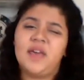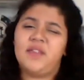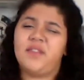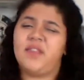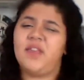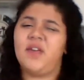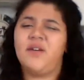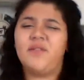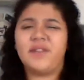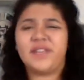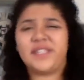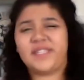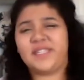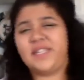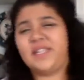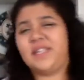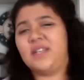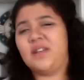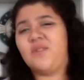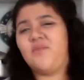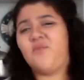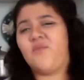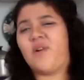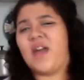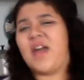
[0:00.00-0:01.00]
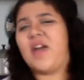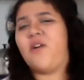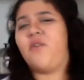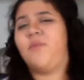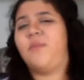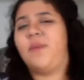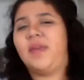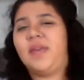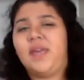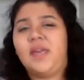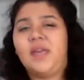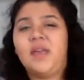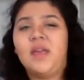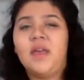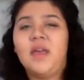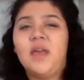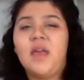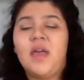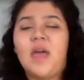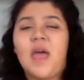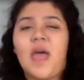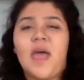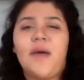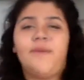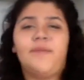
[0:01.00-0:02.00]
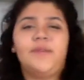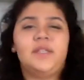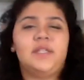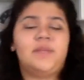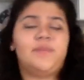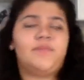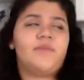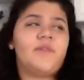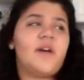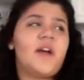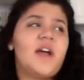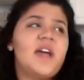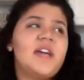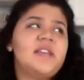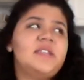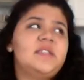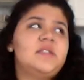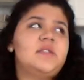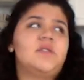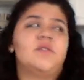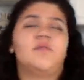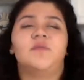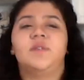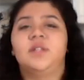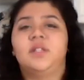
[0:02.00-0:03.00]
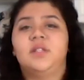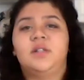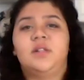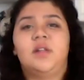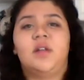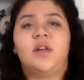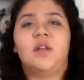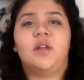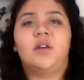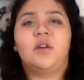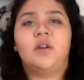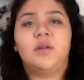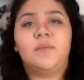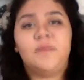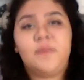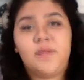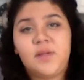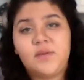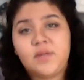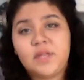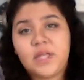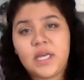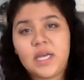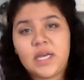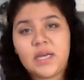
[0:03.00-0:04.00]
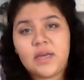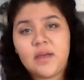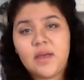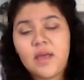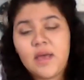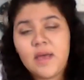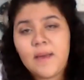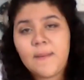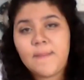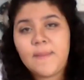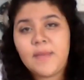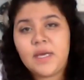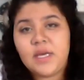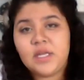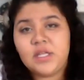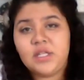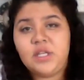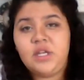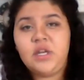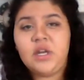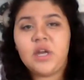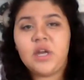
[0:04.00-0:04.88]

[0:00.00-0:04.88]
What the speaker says: The OST didn't wow me. I was surprised there wasn't a lot of good music because,